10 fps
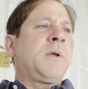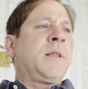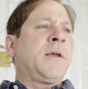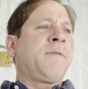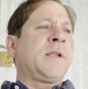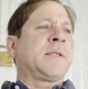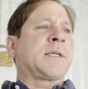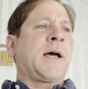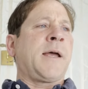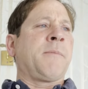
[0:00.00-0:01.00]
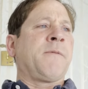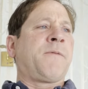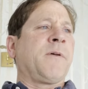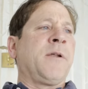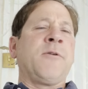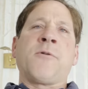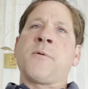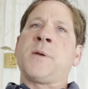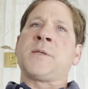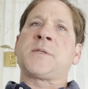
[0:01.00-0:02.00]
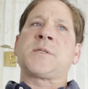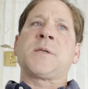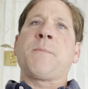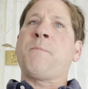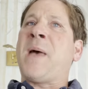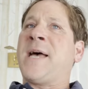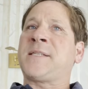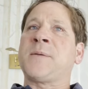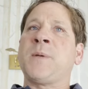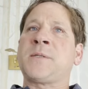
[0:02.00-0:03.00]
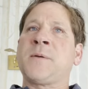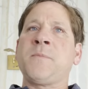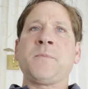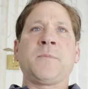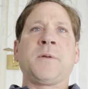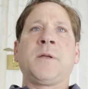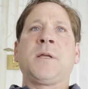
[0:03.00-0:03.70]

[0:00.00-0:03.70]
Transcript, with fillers: We live in a time of enormous pessimism.